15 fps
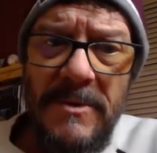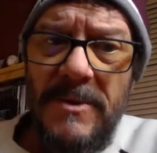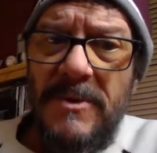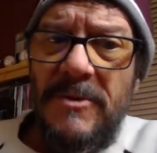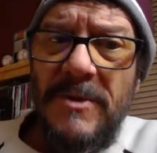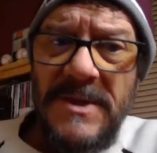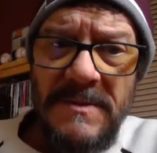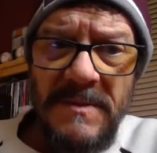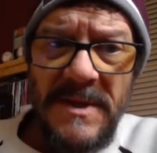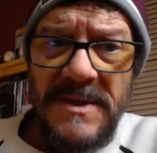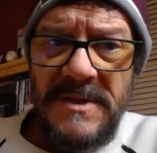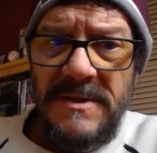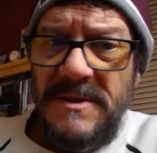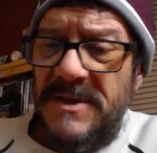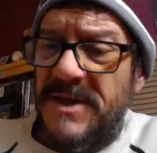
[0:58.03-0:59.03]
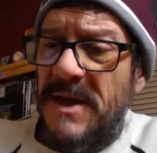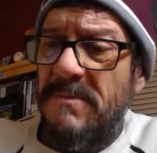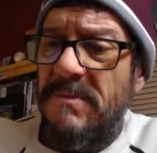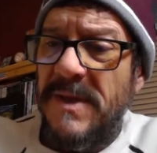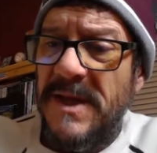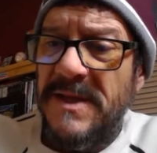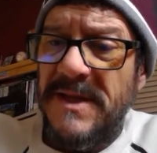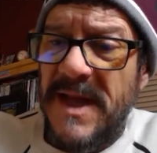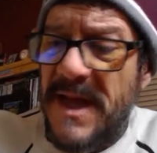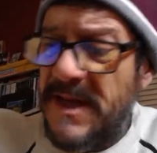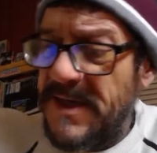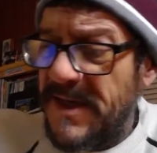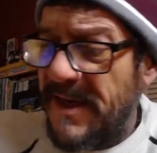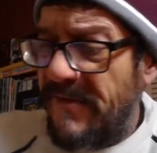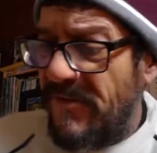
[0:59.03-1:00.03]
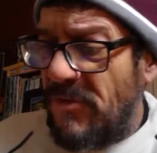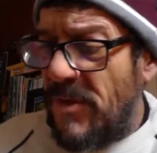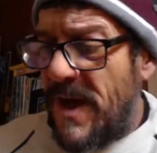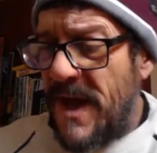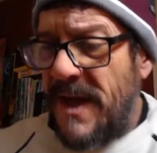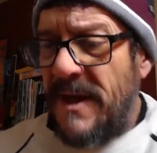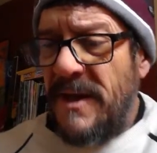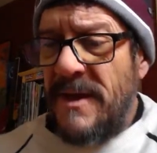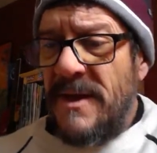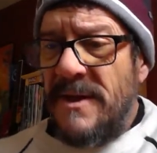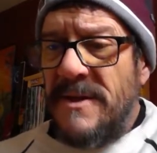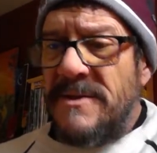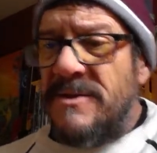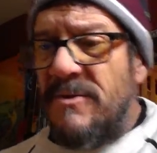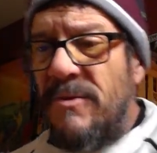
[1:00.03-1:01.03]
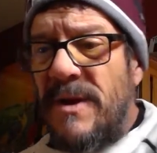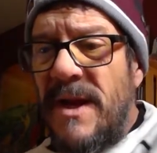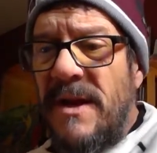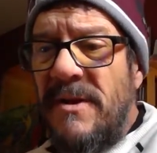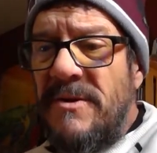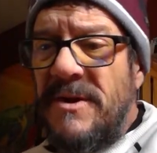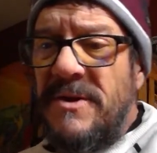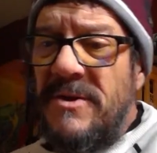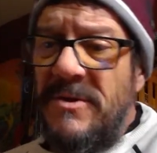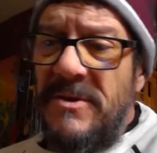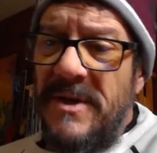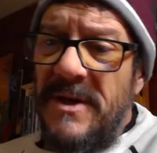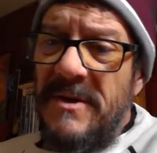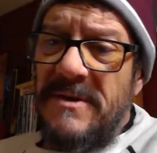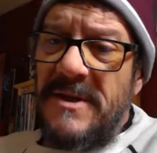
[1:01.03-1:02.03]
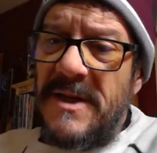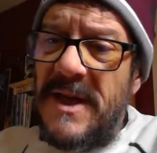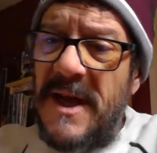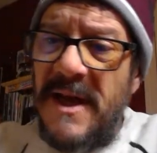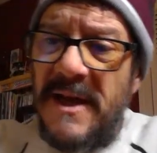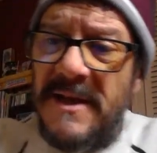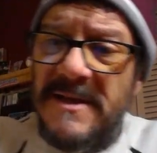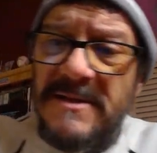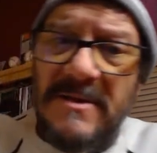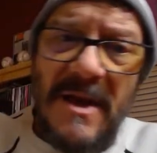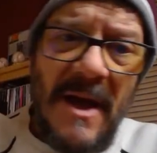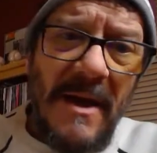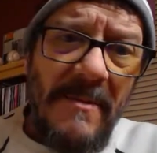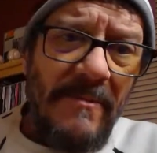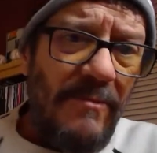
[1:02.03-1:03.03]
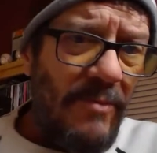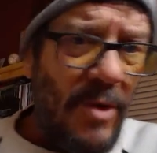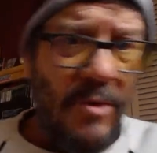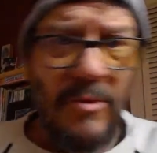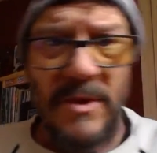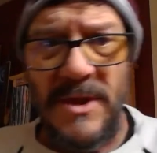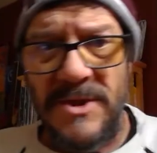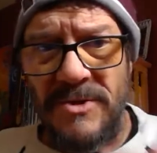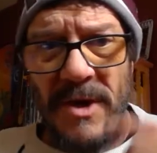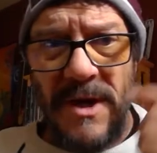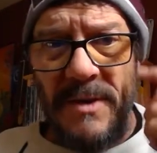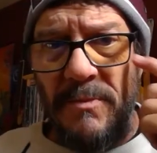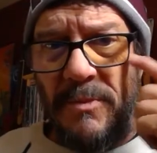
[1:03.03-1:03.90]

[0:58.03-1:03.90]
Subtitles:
Christmas Gem Mint 10 giveaway. So what I'm going to do here today is we're really trying to